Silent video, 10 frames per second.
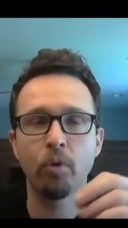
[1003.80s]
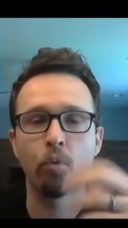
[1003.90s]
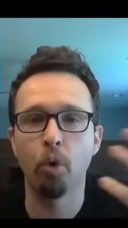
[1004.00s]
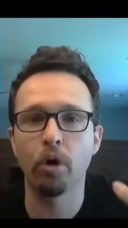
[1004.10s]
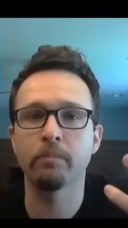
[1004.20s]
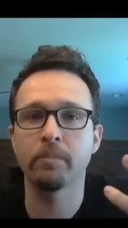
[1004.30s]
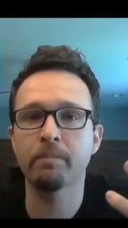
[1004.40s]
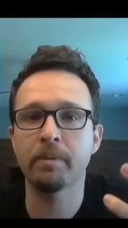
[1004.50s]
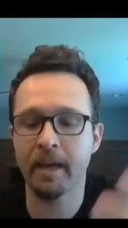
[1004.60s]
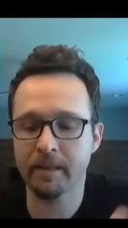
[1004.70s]
warmed up
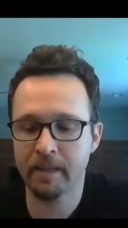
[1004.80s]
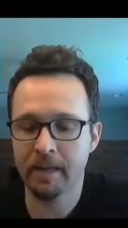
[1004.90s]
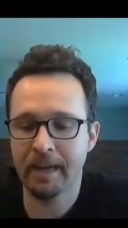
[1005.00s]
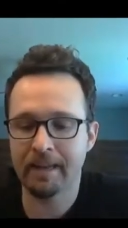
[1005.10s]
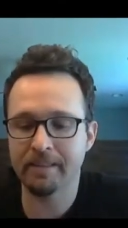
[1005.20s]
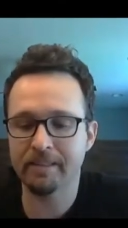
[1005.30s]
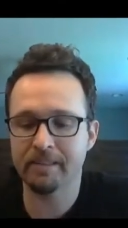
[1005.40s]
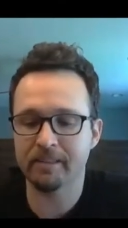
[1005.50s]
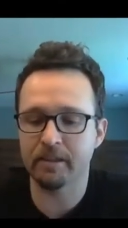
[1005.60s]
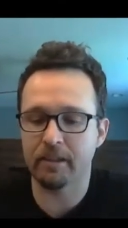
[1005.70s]
yet. And this is
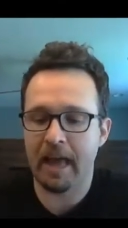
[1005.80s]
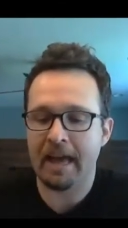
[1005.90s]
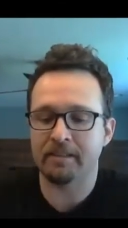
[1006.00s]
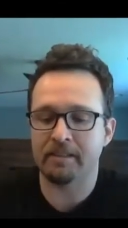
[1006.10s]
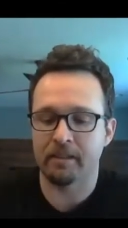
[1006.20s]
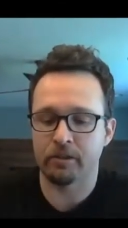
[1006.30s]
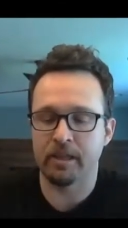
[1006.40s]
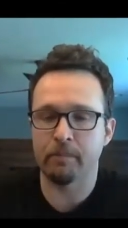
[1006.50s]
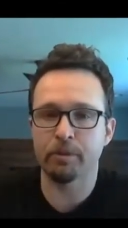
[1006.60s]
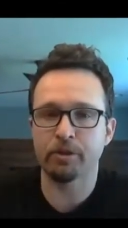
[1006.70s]
still at cellar
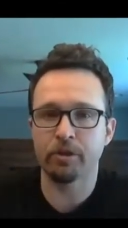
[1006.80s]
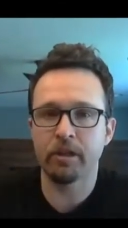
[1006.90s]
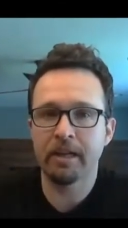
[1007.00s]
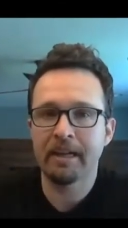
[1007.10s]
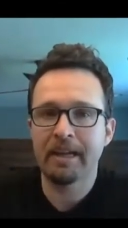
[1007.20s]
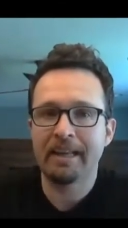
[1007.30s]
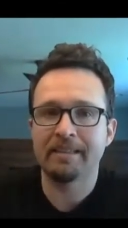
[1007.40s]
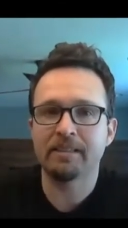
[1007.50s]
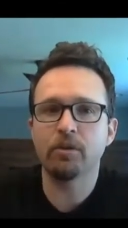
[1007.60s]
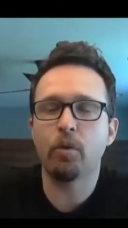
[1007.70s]
temperature.
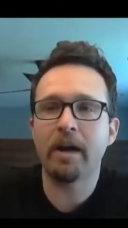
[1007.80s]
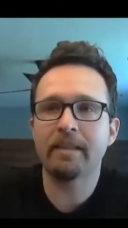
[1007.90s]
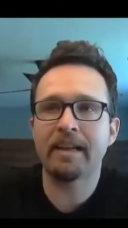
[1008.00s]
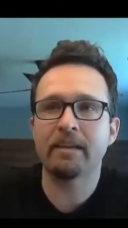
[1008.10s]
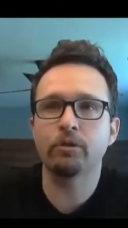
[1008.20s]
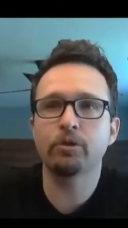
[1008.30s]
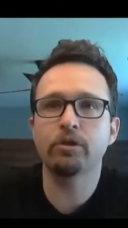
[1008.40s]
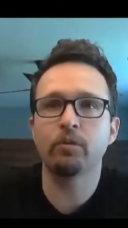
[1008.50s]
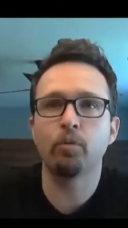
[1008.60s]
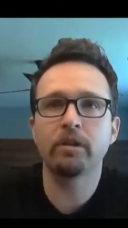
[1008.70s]
This is a wine that I
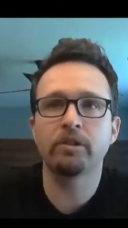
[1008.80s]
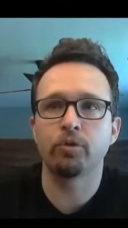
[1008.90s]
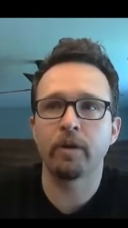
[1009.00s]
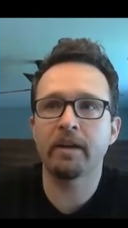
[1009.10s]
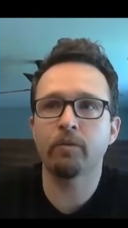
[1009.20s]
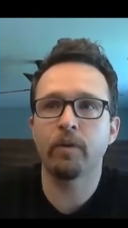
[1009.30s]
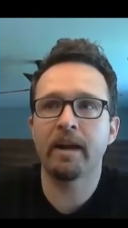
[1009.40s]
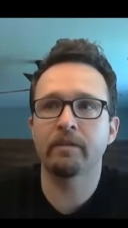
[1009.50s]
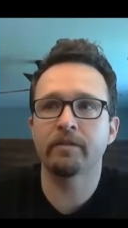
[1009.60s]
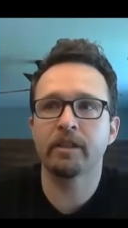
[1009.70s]
usually would drink right
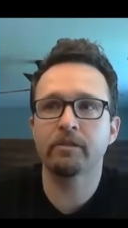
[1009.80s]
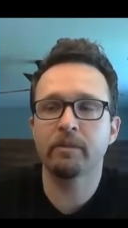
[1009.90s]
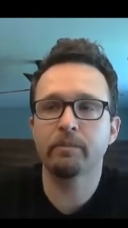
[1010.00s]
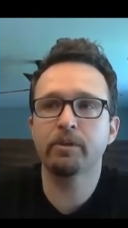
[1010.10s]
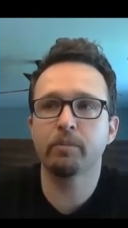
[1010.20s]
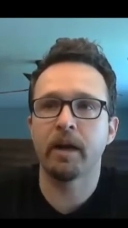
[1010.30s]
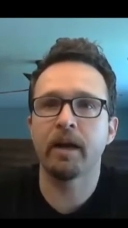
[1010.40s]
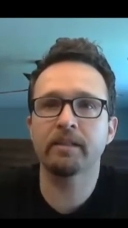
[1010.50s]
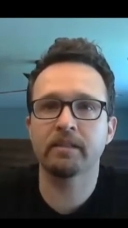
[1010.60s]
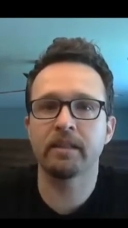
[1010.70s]
out of cellar temperature, but
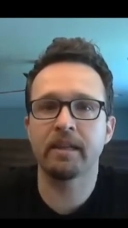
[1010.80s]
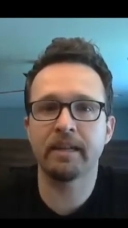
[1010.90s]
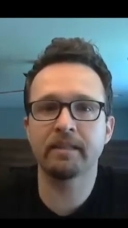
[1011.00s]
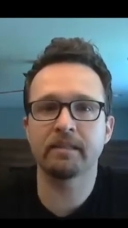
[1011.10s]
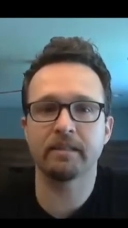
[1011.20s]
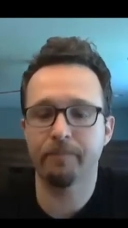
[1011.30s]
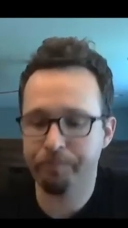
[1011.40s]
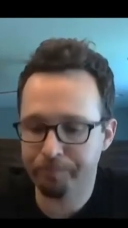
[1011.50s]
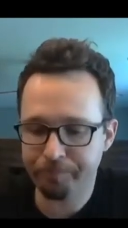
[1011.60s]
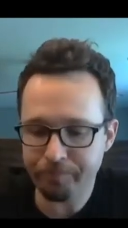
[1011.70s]
honestly,
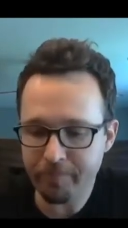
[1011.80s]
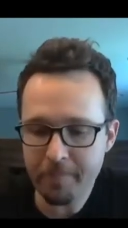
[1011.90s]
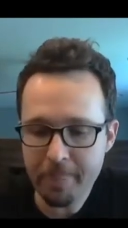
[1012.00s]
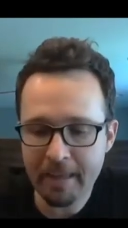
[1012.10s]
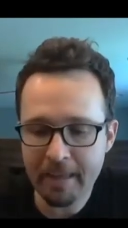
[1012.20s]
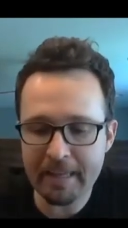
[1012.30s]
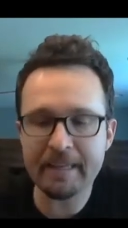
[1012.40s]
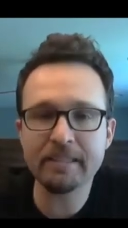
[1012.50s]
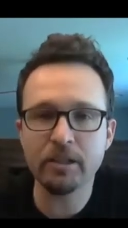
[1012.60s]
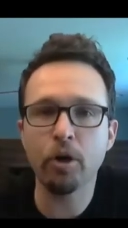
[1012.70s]
it
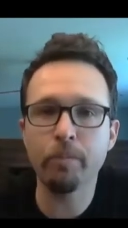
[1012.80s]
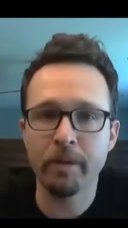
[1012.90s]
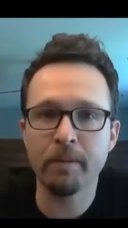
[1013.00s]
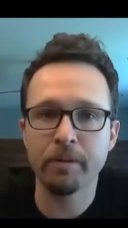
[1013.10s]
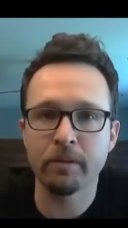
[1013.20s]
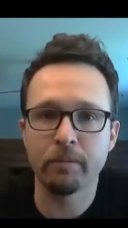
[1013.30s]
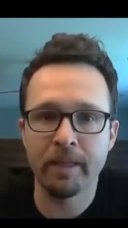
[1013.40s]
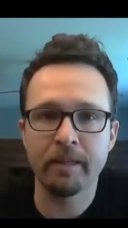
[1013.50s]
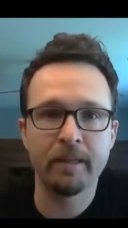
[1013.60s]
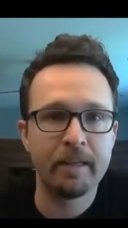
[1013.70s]
needs to open up a little
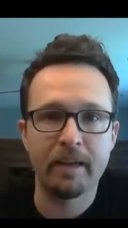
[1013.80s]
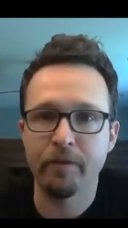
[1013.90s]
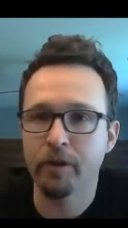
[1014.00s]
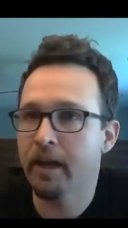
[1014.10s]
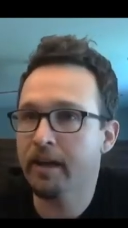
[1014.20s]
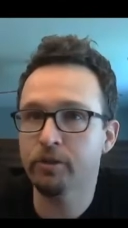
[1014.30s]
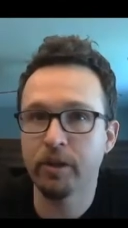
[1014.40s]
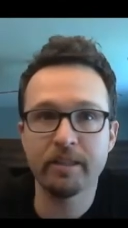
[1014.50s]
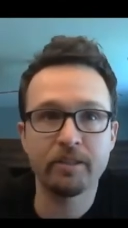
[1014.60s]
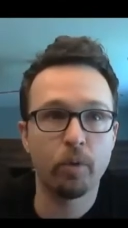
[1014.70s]
bit. If you're gonna
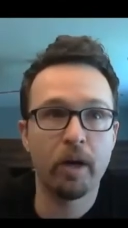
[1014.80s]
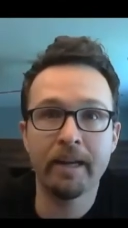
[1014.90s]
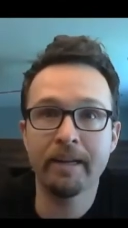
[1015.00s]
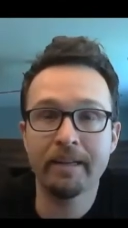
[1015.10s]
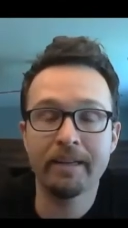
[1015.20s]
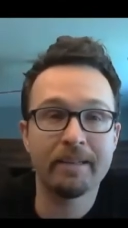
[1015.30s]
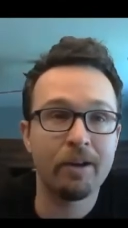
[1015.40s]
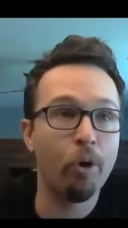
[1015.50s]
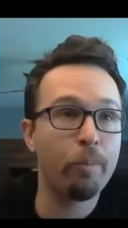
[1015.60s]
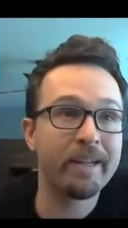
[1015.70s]
drink this wine,
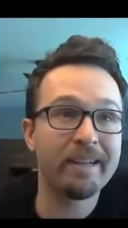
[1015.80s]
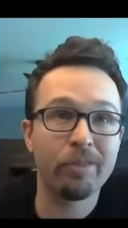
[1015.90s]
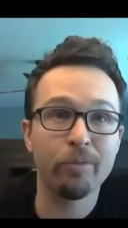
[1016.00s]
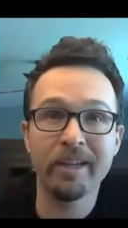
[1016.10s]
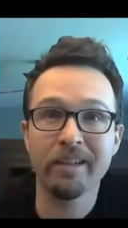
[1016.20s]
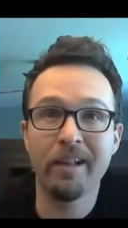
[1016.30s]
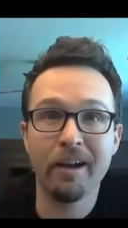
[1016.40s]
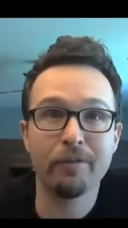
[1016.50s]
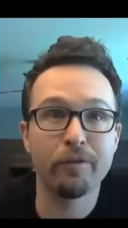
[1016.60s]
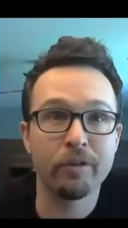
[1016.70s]
open it at 3
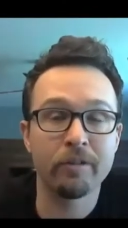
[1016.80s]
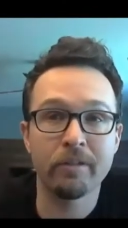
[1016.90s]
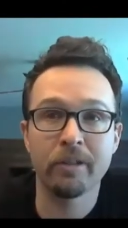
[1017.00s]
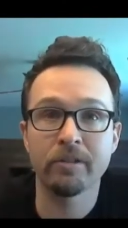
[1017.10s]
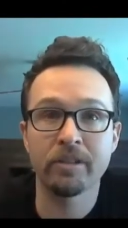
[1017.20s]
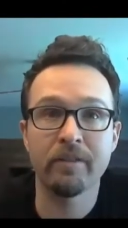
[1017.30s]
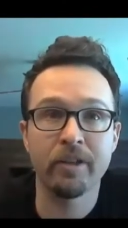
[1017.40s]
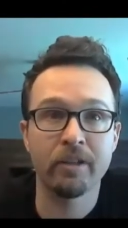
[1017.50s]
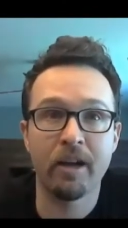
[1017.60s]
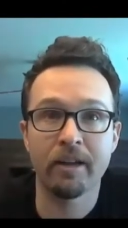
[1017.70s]
o'clock for 7
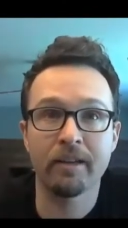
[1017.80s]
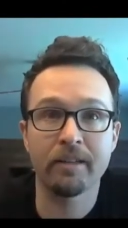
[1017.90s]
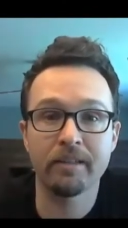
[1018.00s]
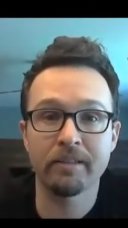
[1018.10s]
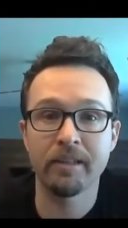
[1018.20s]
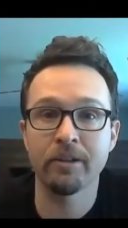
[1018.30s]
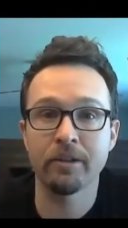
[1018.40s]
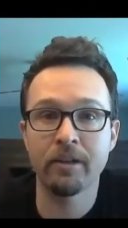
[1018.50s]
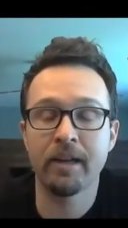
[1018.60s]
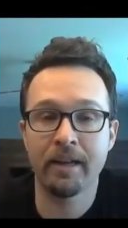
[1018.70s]
o'clock
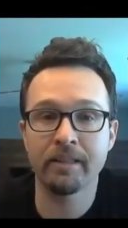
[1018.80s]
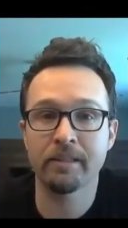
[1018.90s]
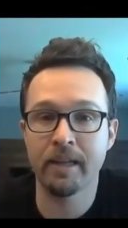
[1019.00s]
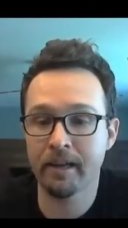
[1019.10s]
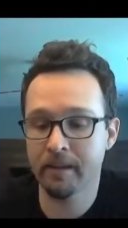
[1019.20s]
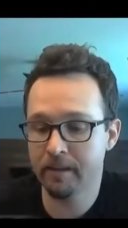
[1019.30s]
dinner, I'd say,